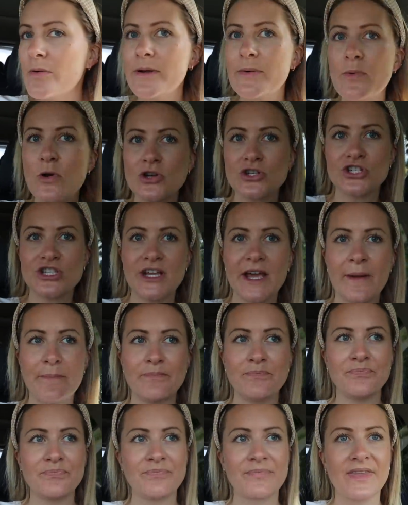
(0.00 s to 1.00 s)
Well, we watched
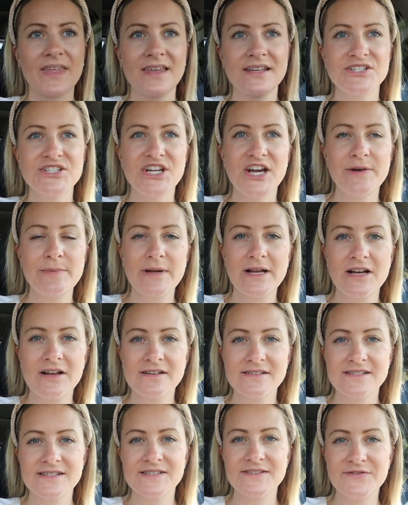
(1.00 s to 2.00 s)
Jeremy
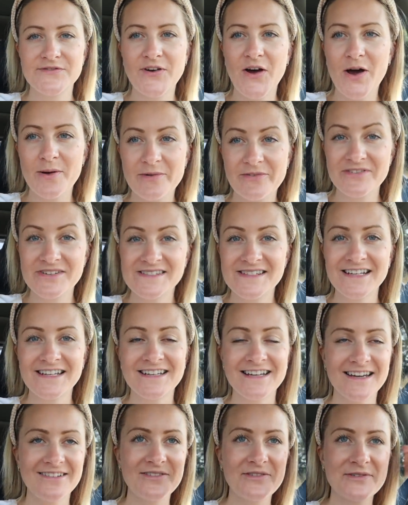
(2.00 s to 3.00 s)
Clarkson's Farm. Have you
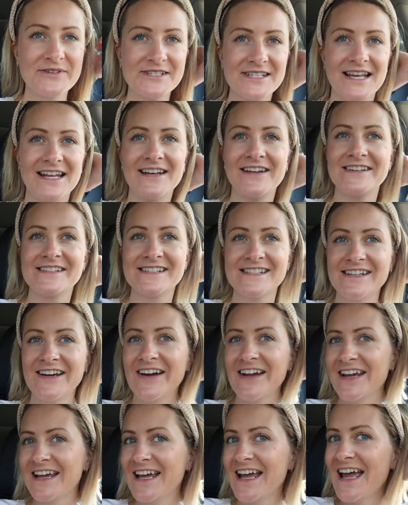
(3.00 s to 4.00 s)
seen it? We watched that last
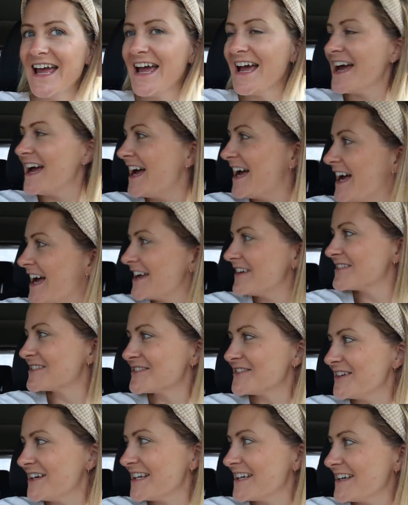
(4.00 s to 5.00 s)
night. It
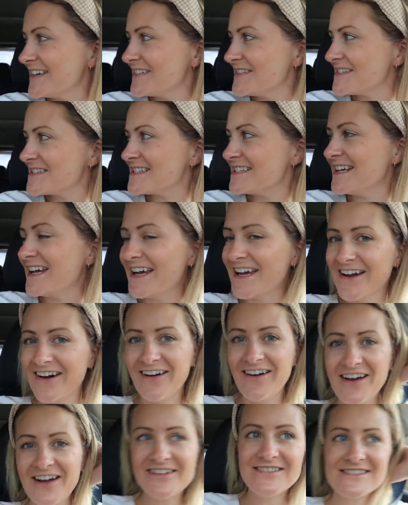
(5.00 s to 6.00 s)
was really good, wasn't it?
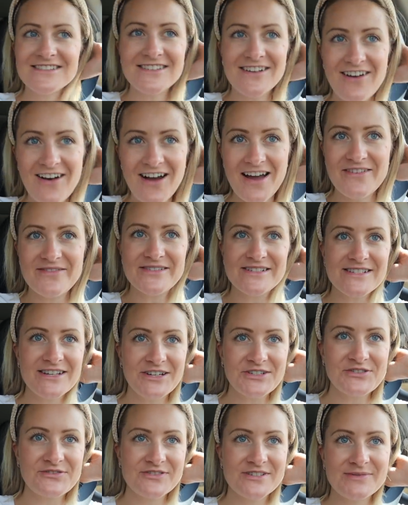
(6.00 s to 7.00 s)
I have
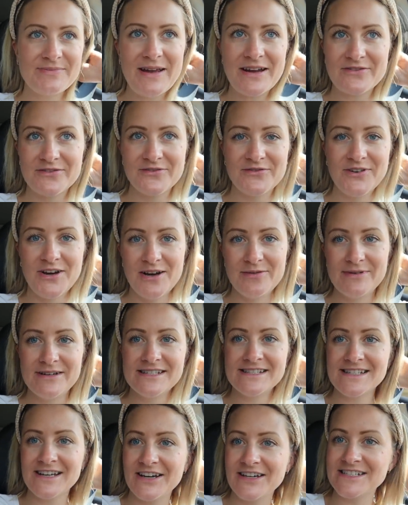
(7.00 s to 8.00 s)
such a respect for
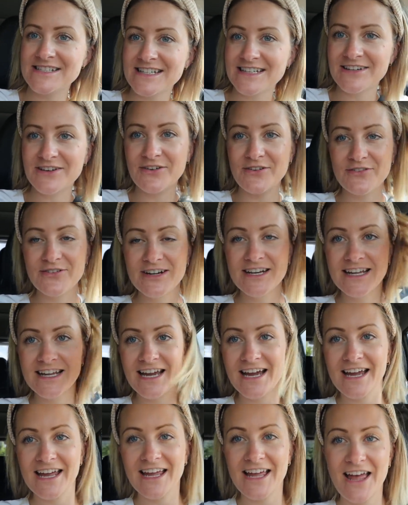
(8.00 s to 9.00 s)
farmers. I did not
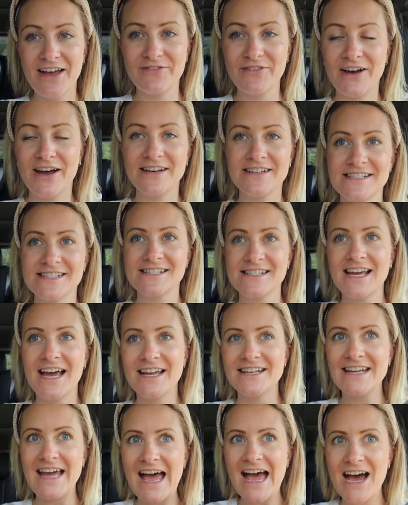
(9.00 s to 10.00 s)
really ever
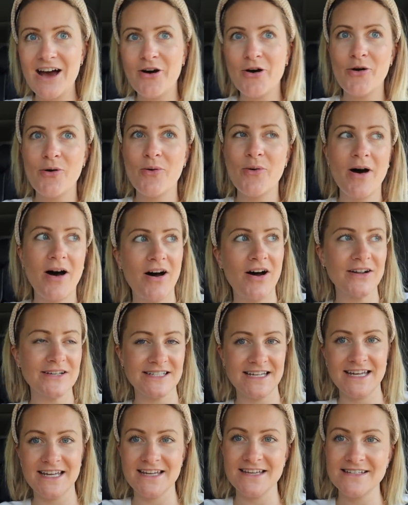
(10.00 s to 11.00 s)
understand how
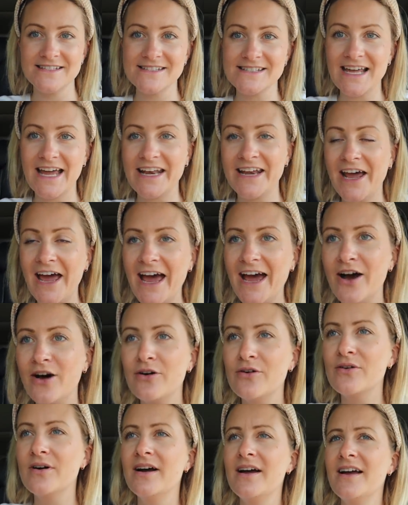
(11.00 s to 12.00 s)
hard it is and
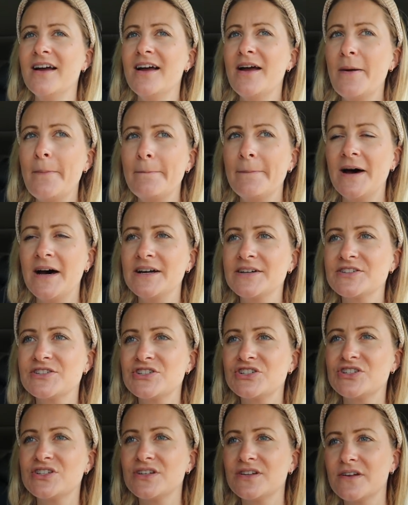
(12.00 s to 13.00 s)
how
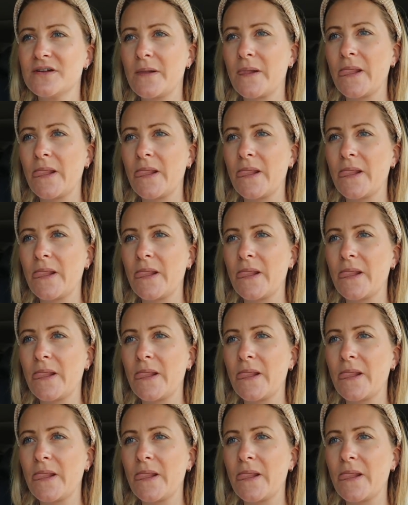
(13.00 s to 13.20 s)
much